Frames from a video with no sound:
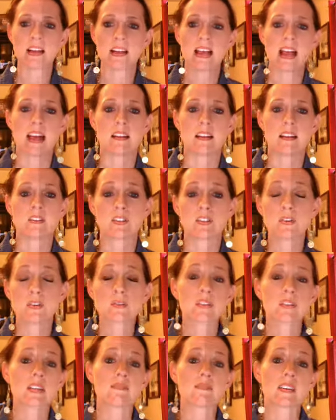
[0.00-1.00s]
and it's
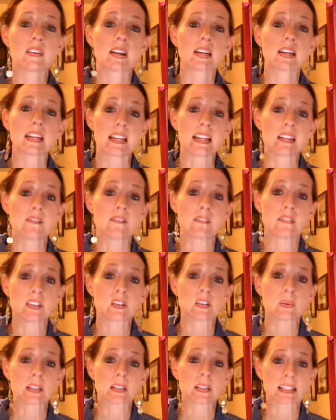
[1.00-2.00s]
usually very
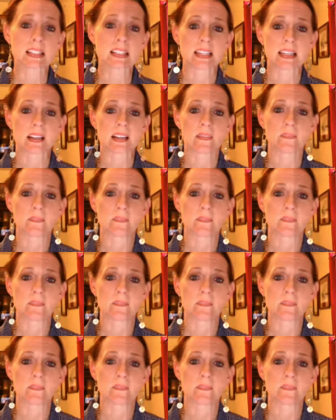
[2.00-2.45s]
individualistic.